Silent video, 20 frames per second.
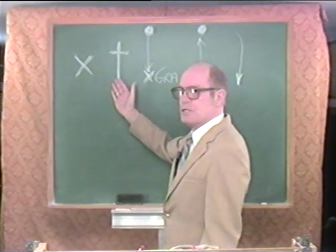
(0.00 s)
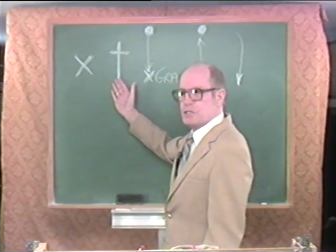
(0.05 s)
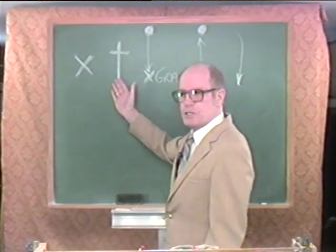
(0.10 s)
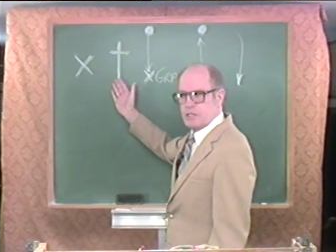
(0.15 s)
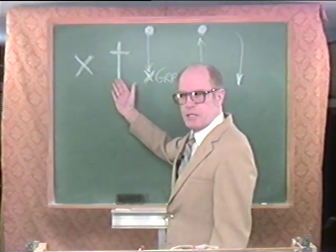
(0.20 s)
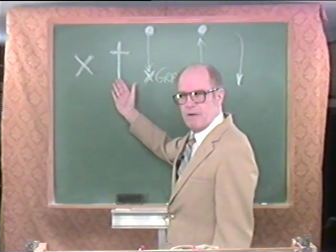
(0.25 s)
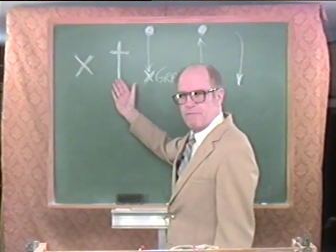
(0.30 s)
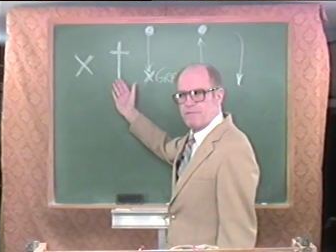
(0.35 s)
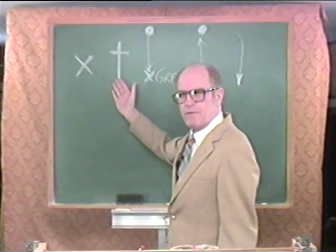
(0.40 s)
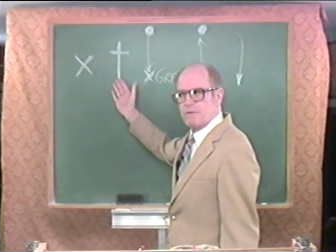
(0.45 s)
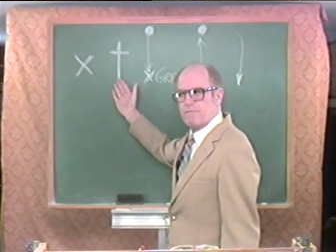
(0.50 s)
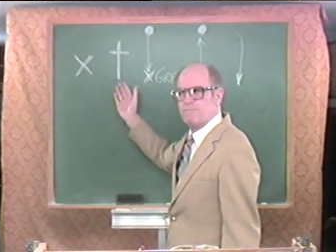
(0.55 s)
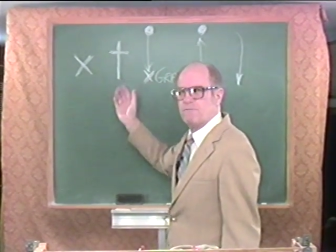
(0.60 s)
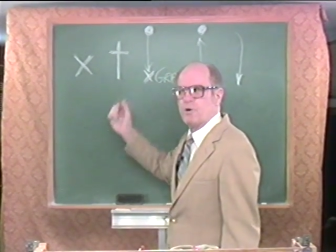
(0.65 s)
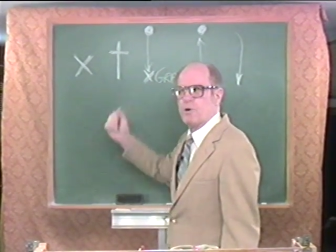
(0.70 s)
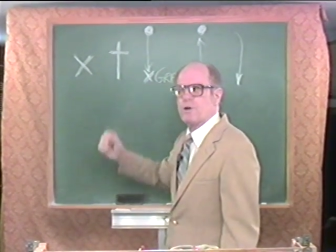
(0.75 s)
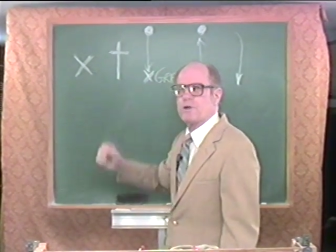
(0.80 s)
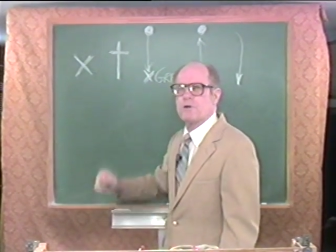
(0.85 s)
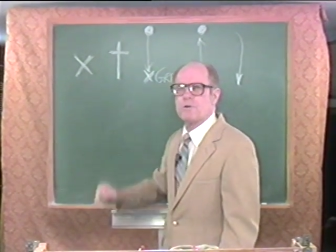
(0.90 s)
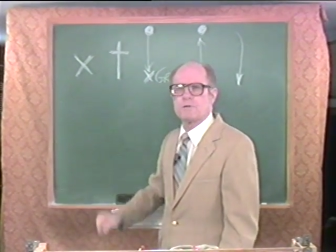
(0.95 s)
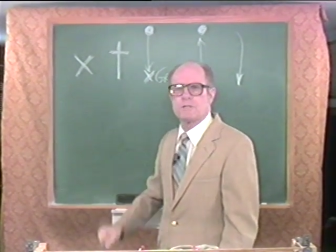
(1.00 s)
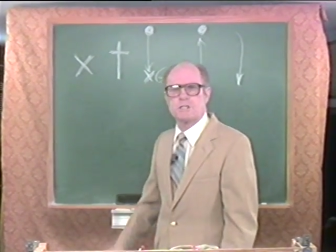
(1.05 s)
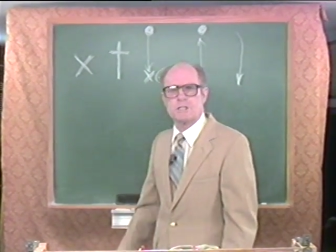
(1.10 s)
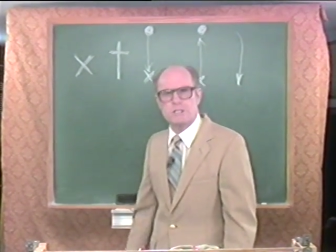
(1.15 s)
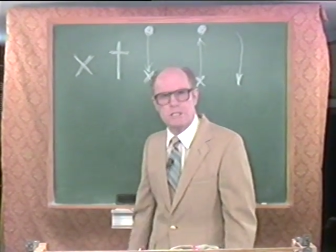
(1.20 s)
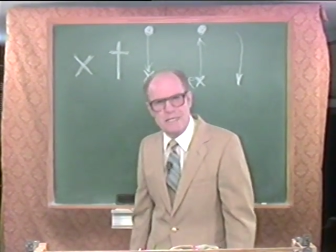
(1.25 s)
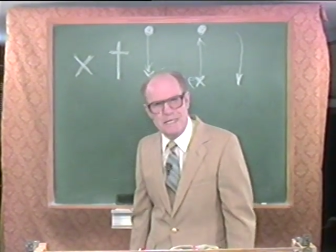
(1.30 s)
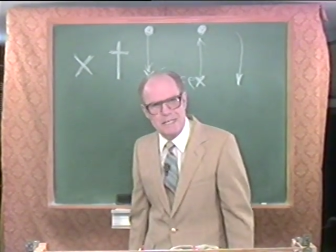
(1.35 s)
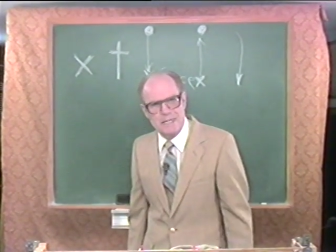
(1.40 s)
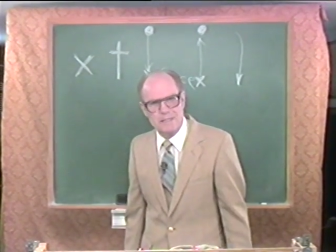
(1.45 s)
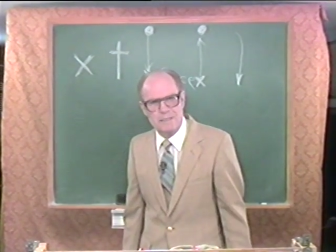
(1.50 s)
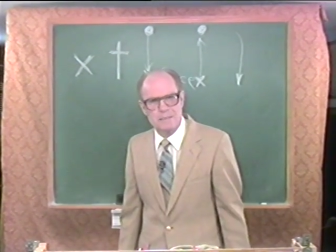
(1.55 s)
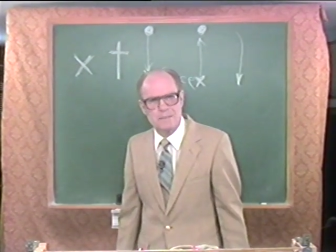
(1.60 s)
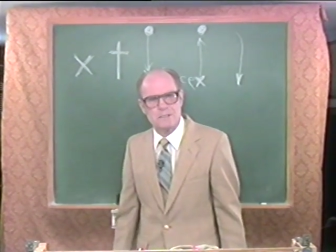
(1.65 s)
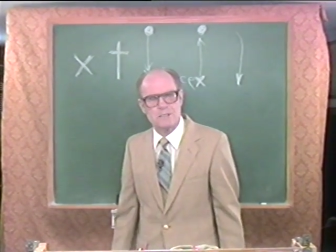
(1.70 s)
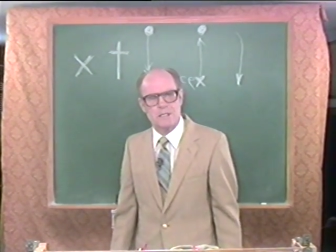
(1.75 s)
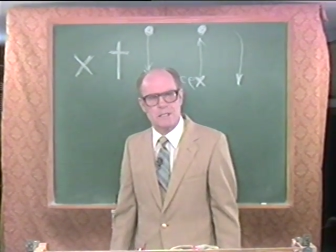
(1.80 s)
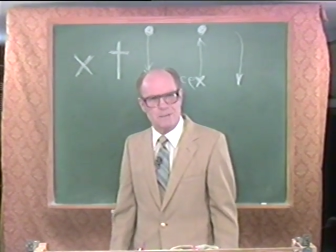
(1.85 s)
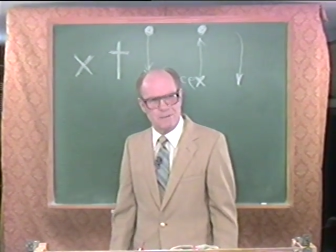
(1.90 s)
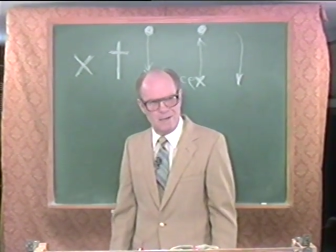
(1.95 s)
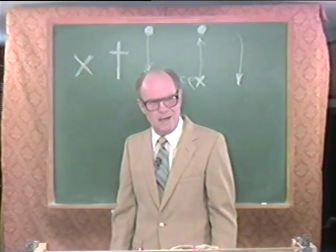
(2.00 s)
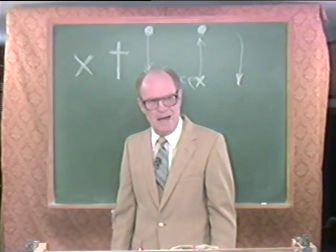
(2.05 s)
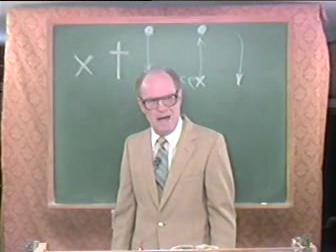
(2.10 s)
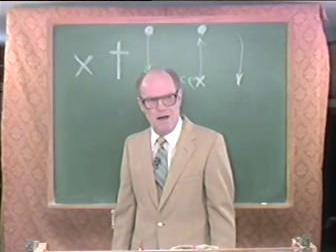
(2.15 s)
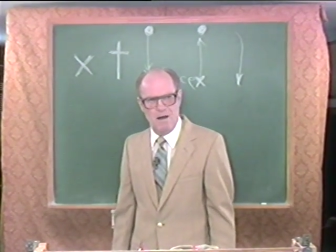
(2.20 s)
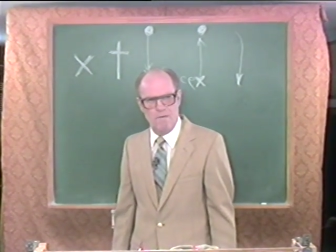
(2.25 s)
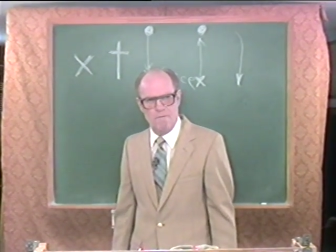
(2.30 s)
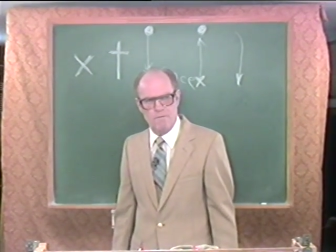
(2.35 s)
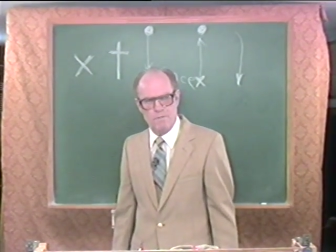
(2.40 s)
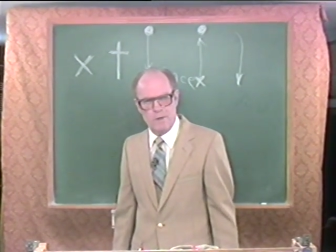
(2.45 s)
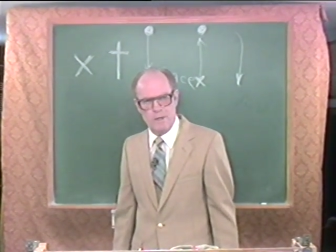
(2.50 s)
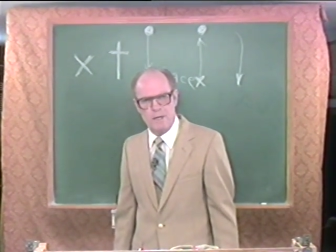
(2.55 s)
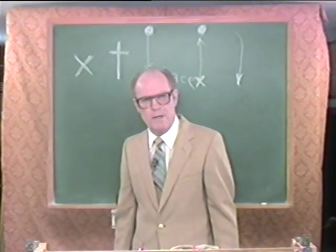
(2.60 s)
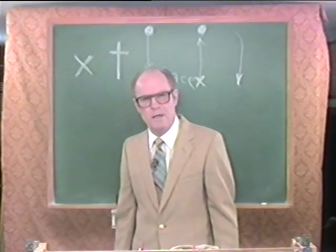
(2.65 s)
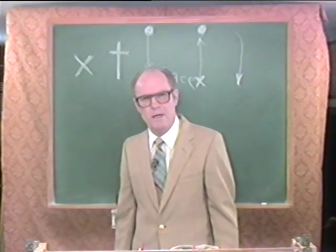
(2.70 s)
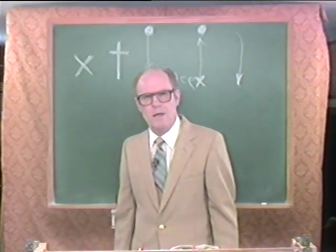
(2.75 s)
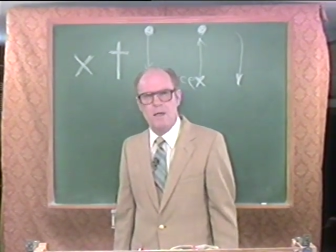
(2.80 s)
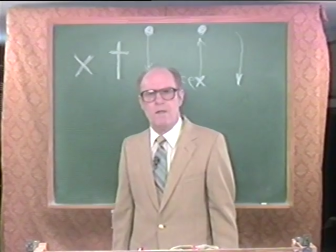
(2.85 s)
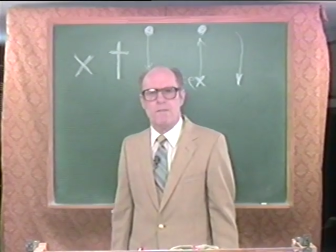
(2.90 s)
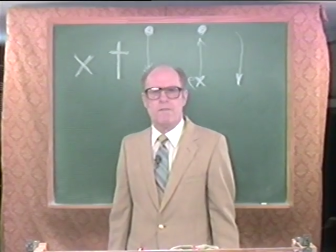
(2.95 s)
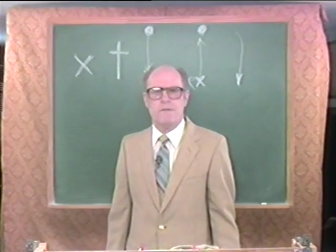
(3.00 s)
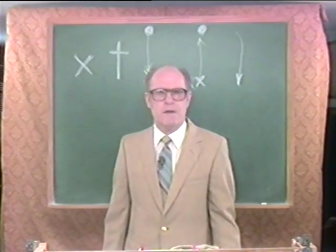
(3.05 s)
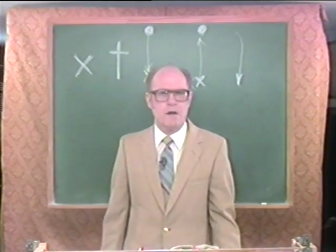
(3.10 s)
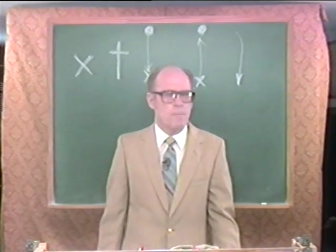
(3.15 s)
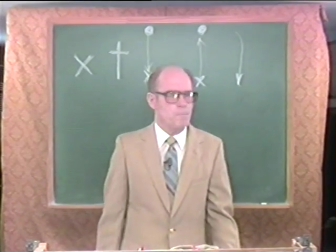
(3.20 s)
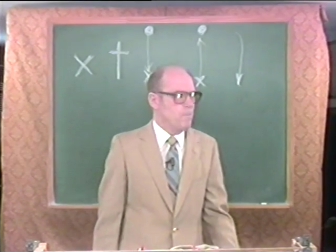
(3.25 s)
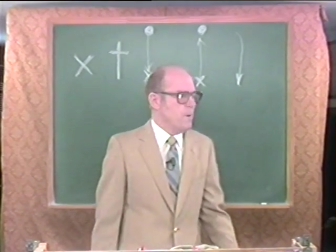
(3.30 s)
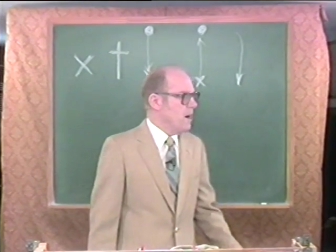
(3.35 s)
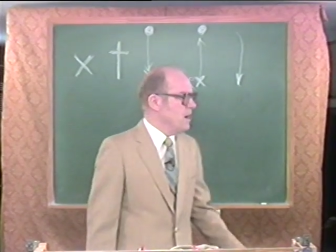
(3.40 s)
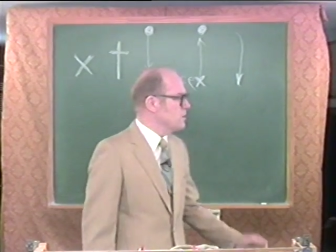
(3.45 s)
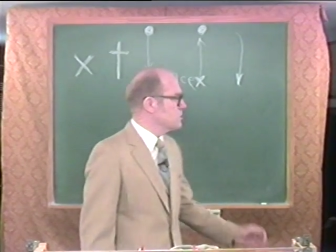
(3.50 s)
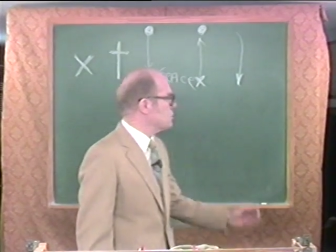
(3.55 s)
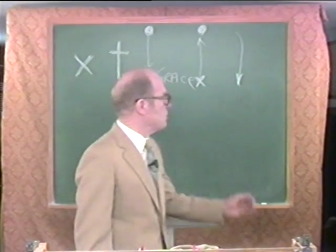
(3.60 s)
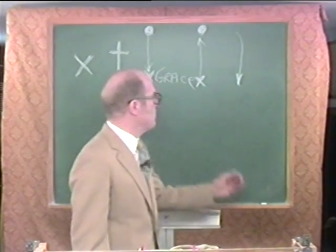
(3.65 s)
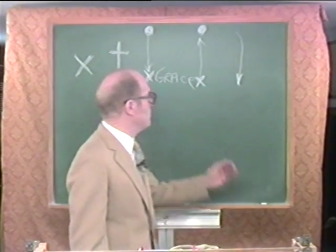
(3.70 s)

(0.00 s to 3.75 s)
suffered for your sins at Calvary, the Apostle